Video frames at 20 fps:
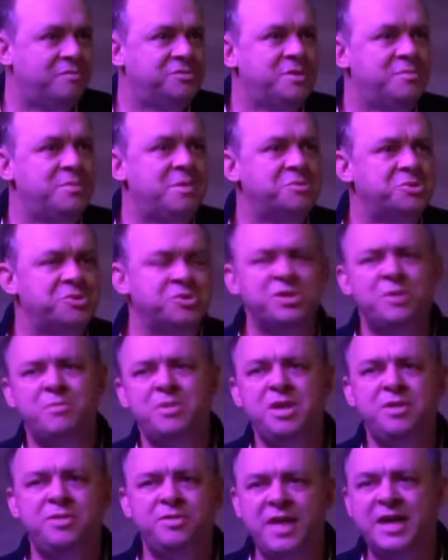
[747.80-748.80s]
symptoms. Or
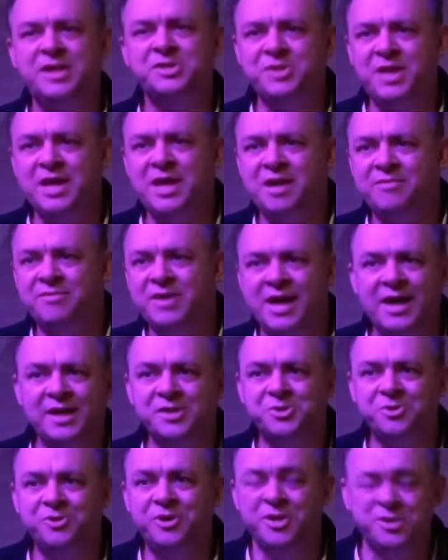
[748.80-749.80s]
somebody thinks they have
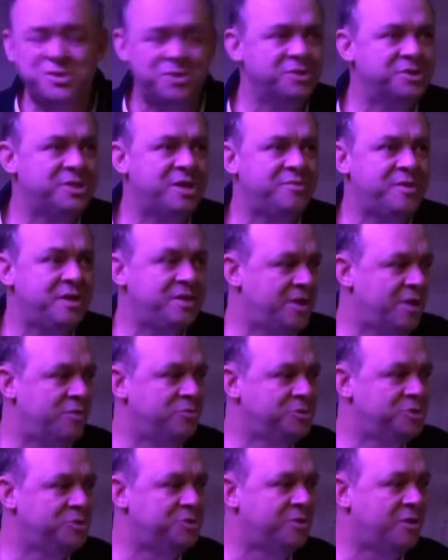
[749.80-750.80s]
cancer, and it turns out they
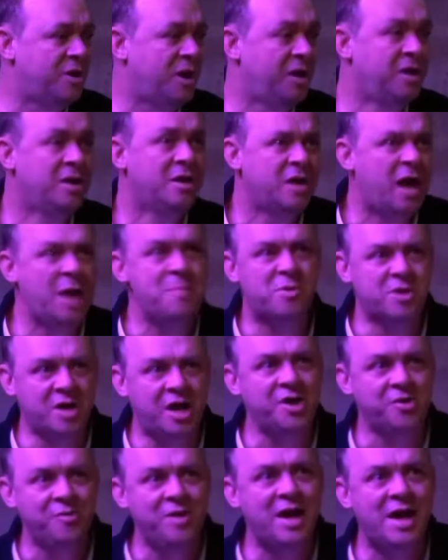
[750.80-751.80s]
don't. They're a
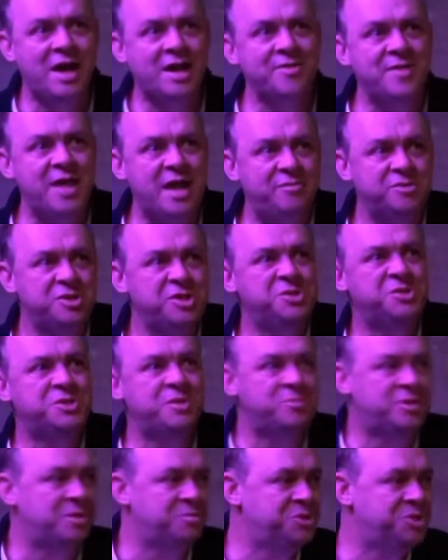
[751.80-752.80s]
hypochondriac, and they have all these
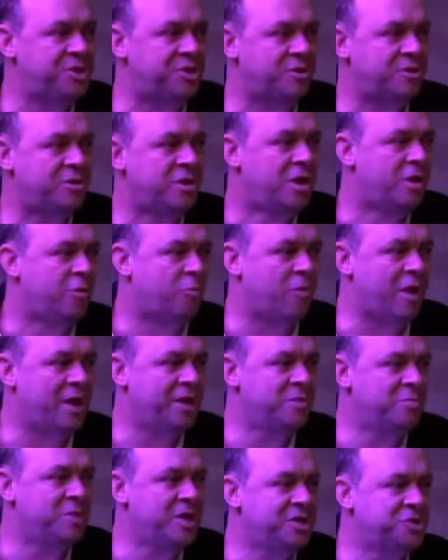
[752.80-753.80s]
symptoms that are
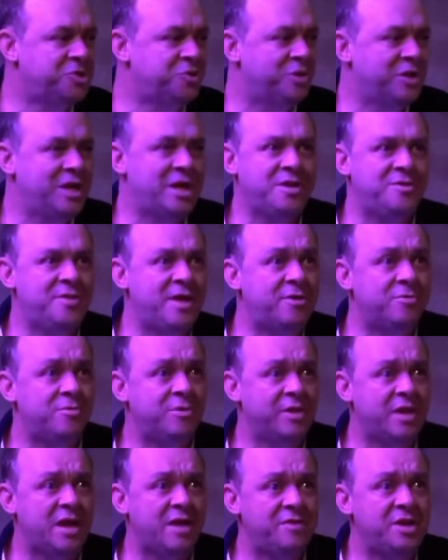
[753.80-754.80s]
randomly interrelated. They
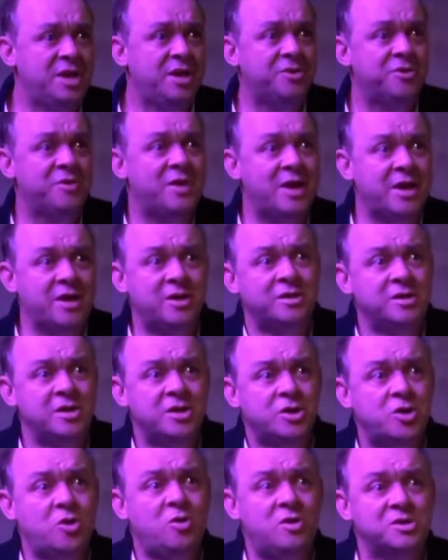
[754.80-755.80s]
don't really have any underlying
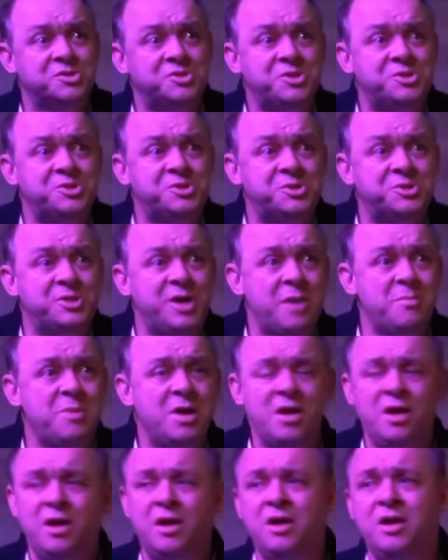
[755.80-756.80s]
cause that's the same.
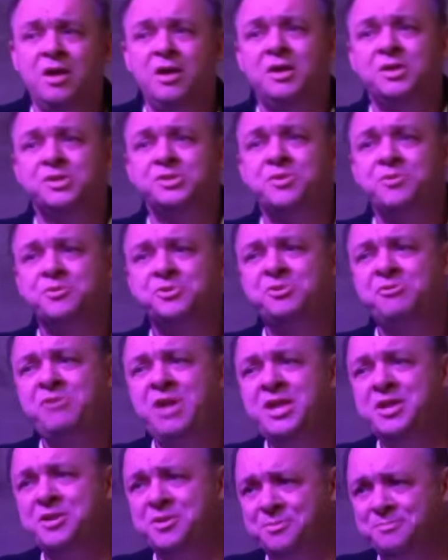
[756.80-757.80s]
So those are
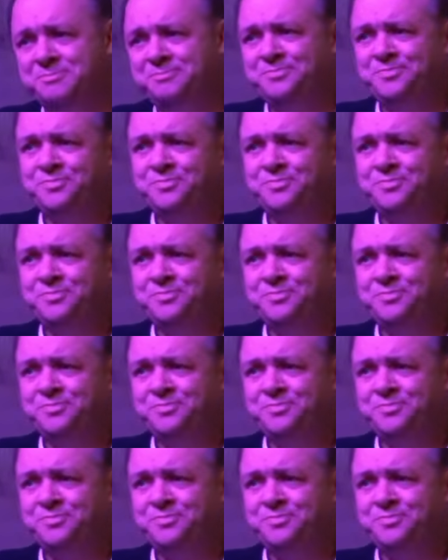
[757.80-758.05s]
needed.